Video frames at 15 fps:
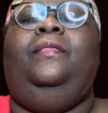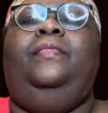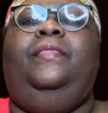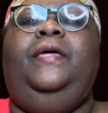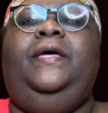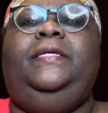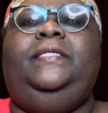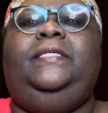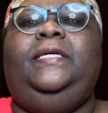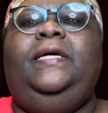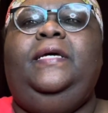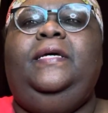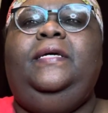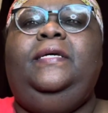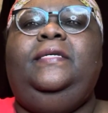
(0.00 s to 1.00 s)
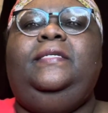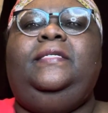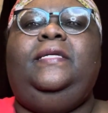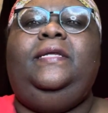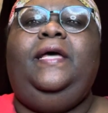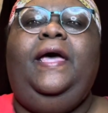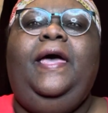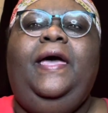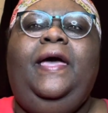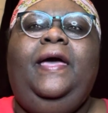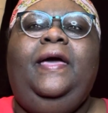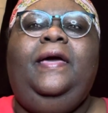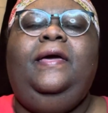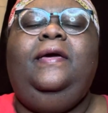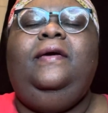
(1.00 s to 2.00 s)
This is the
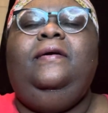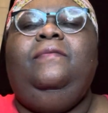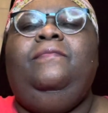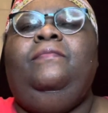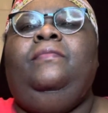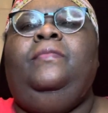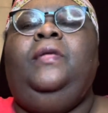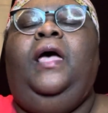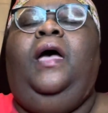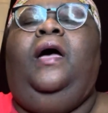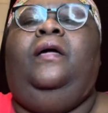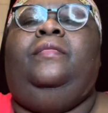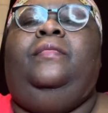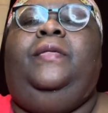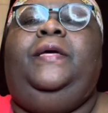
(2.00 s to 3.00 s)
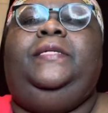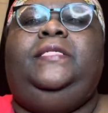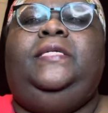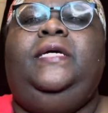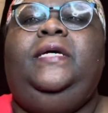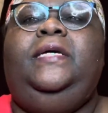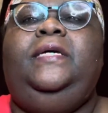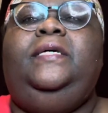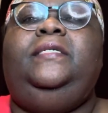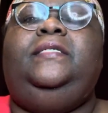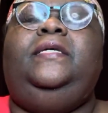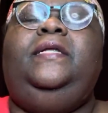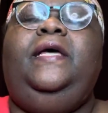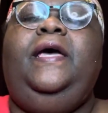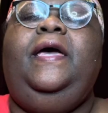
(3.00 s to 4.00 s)
day, this is
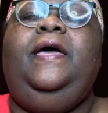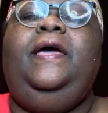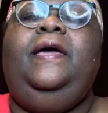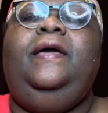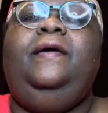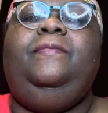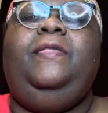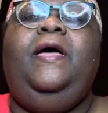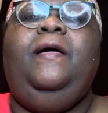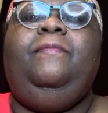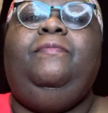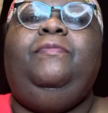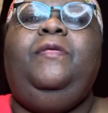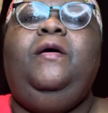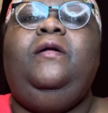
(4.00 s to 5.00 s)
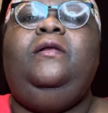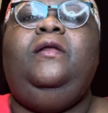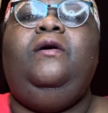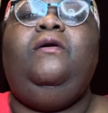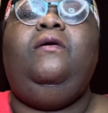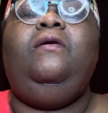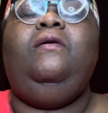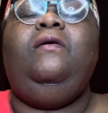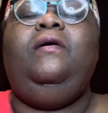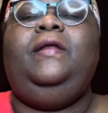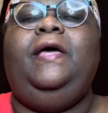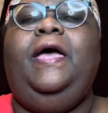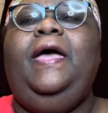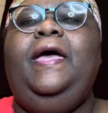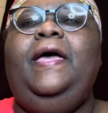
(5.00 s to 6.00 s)
the day that the Lord
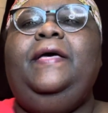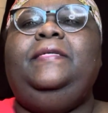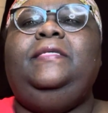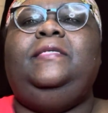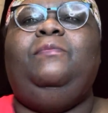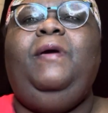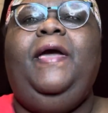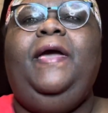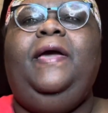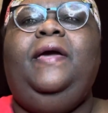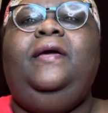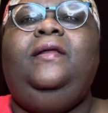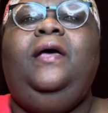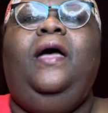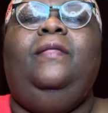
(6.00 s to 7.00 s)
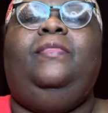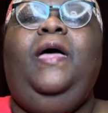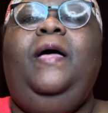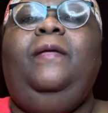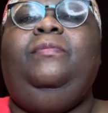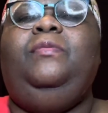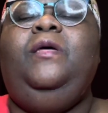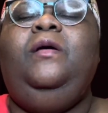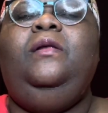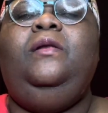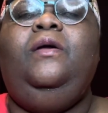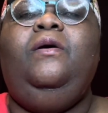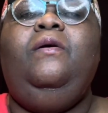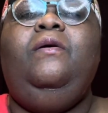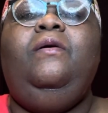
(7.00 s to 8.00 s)
has made, that the
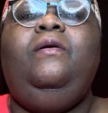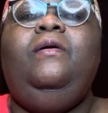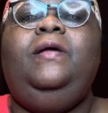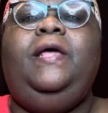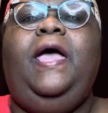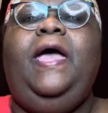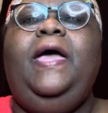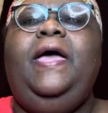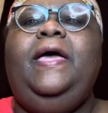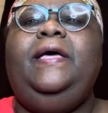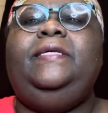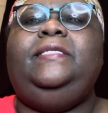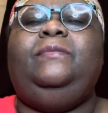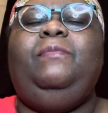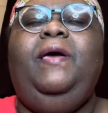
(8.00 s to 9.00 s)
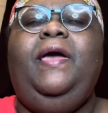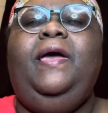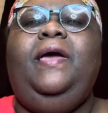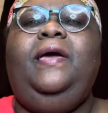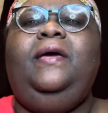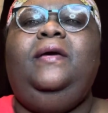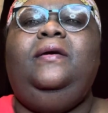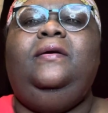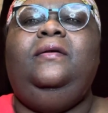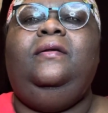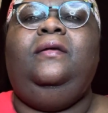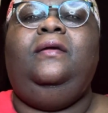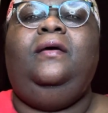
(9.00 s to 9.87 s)
Lord has made.